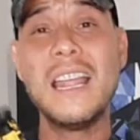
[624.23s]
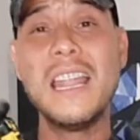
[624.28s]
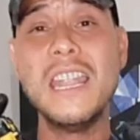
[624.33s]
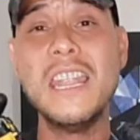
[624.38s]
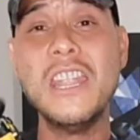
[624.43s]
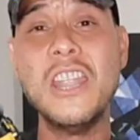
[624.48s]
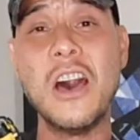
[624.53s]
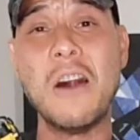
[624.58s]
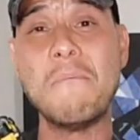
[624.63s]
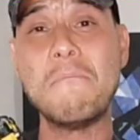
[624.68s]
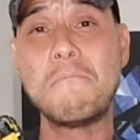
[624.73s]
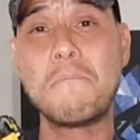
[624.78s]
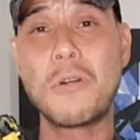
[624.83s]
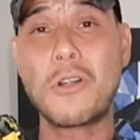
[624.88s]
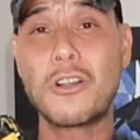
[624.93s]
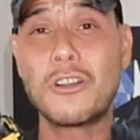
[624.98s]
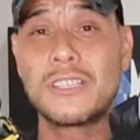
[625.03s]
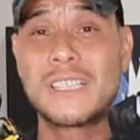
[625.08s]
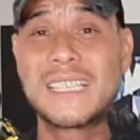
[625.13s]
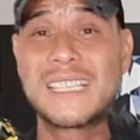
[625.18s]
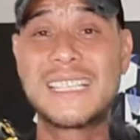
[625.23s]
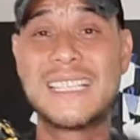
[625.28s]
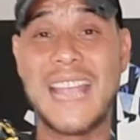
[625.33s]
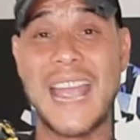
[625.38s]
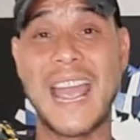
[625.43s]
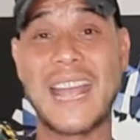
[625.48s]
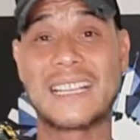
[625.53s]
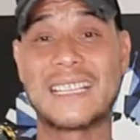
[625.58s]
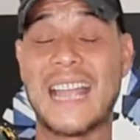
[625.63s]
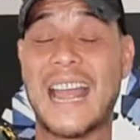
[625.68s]
number
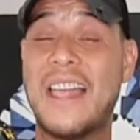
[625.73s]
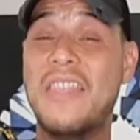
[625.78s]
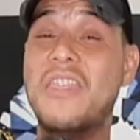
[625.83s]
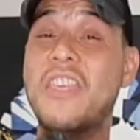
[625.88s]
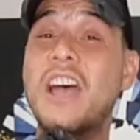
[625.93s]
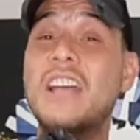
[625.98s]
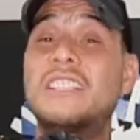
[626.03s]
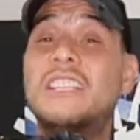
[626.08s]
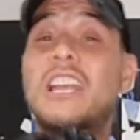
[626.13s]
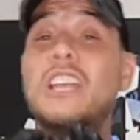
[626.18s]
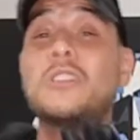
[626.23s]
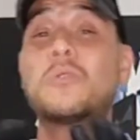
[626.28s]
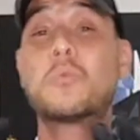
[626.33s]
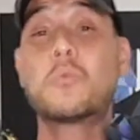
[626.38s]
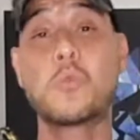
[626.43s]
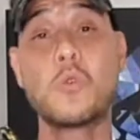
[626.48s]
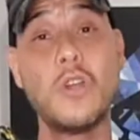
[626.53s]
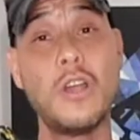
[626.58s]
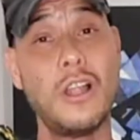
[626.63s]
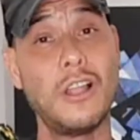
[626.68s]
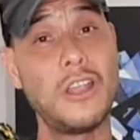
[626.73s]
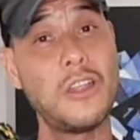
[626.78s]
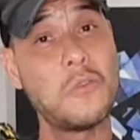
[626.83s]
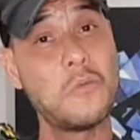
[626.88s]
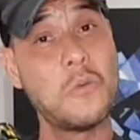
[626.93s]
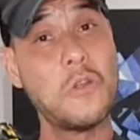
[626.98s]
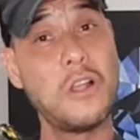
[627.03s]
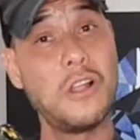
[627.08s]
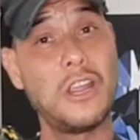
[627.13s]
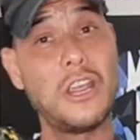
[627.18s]
6, and this is really,
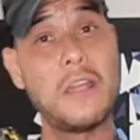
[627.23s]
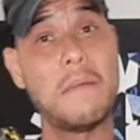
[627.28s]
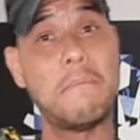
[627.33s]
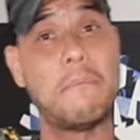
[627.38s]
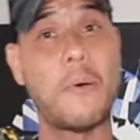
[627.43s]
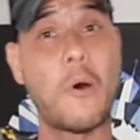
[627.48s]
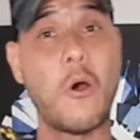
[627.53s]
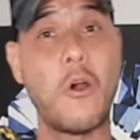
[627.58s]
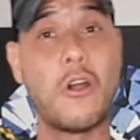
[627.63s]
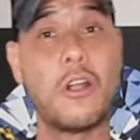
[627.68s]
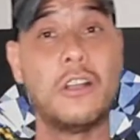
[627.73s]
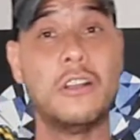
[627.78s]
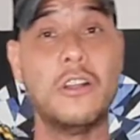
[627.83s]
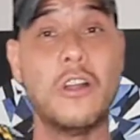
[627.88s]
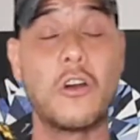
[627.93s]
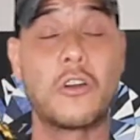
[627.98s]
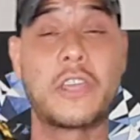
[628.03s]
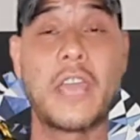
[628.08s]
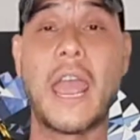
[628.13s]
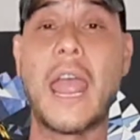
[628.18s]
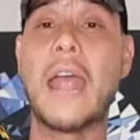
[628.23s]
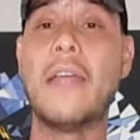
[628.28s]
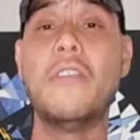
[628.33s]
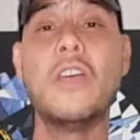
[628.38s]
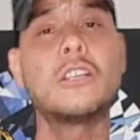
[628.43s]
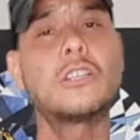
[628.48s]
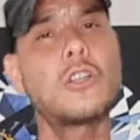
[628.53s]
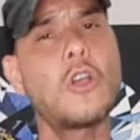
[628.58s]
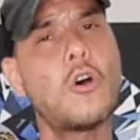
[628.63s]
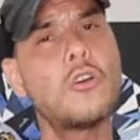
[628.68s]
really important, okay? And
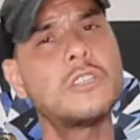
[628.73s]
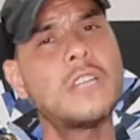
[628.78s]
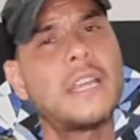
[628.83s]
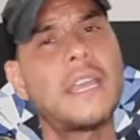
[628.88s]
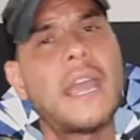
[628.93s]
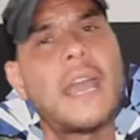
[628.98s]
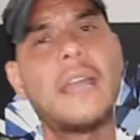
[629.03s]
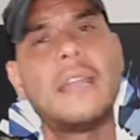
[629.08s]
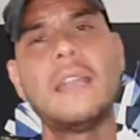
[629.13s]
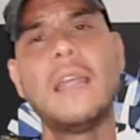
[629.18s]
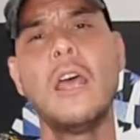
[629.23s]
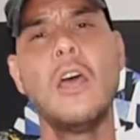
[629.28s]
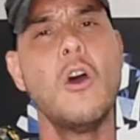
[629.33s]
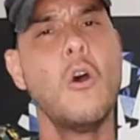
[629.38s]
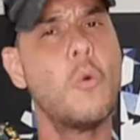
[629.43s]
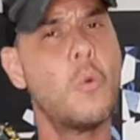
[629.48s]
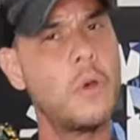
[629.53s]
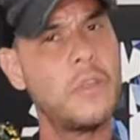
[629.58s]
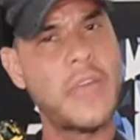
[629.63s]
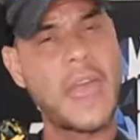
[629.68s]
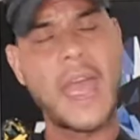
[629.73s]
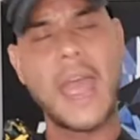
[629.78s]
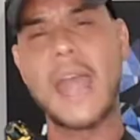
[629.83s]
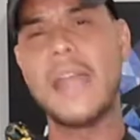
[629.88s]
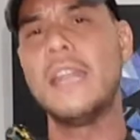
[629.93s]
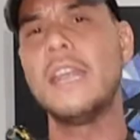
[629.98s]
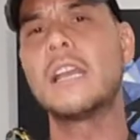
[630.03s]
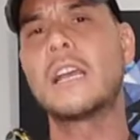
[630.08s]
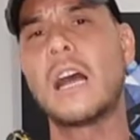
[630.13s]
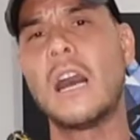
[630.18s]
this goes again with
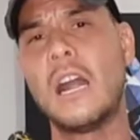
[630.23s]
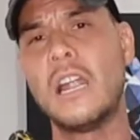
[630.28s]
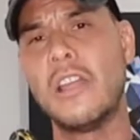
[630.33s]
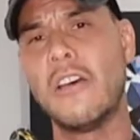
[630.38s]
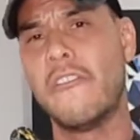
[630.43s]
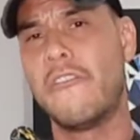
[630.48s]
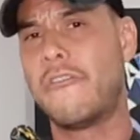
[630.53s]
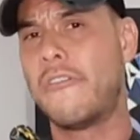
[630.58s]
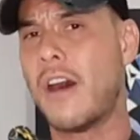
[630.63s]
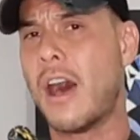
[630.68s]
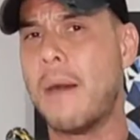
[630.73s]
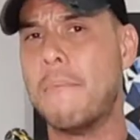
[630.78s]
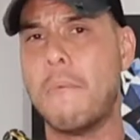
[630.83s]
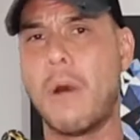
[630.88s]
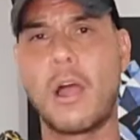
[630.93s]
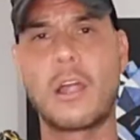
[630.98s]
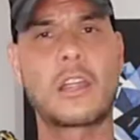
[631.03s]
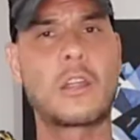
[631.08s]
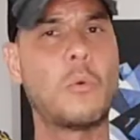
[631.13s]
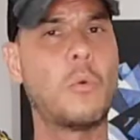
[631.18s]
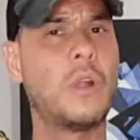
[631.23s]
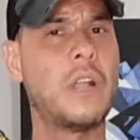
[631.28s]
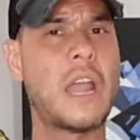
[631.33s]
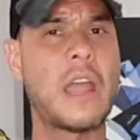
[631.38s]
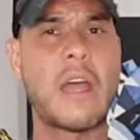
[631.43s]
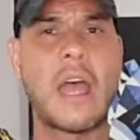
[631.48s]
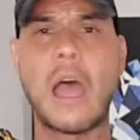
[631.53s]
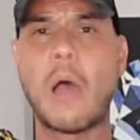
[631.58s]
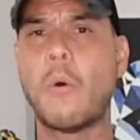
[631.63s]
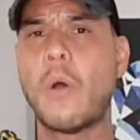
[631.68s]
any kind of marker,
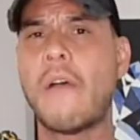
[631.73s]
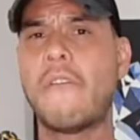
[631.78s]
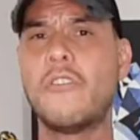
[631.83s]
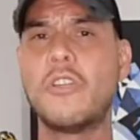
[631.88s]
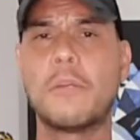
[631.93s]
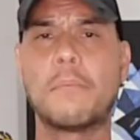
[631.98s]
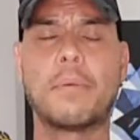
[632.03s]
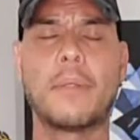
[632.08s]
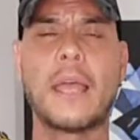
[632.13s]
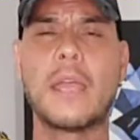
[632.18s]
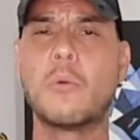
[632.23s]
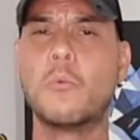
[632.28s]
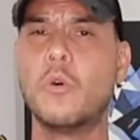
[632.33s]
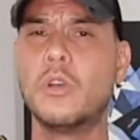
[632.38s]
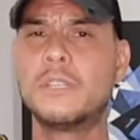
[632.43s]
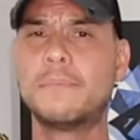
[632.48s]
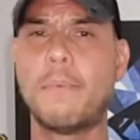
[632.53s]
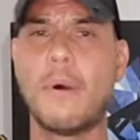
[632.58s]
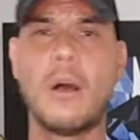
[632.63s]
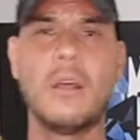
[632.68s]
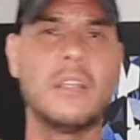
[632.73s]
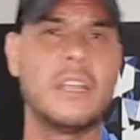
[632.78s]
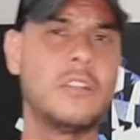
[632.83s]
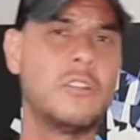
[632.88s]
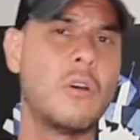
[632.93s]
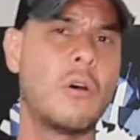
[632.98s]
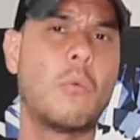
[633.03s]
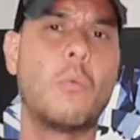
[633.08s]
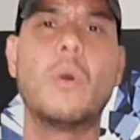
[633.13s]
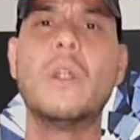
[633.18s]
whatever, however you're playing, woods ball,
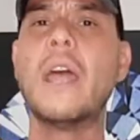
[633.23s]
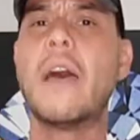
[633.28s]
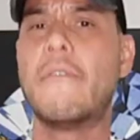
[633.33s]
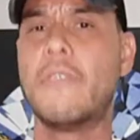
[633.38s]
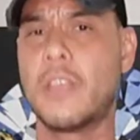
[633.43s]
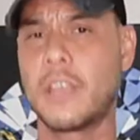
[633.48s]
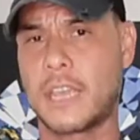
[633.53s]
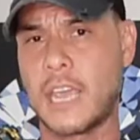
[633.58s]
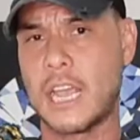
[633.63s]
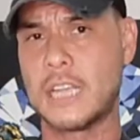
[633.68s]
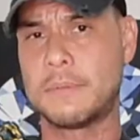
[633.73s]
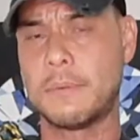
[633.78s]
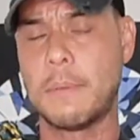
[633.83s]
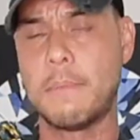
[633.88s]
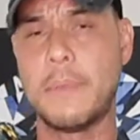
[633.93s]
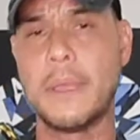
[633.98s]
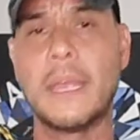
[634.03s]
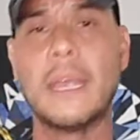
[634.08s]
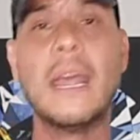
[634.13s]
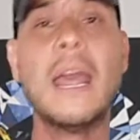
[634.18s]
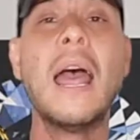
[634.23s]
indoor, whatever the case may be.